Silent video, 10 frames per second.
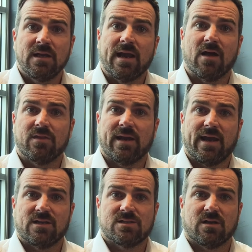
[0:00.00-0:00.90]
Now, then
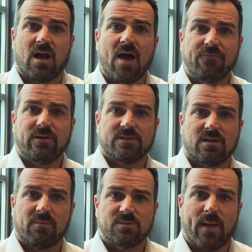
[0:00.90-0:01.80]
as the confidence
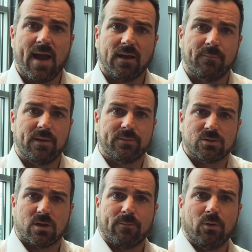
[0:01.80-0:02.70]
comes back and people
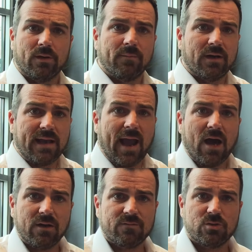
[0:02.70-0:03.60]
start pulling money
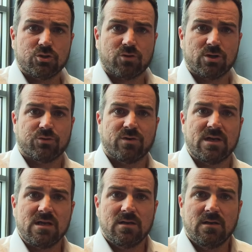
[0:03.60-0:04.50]
out of the treasury,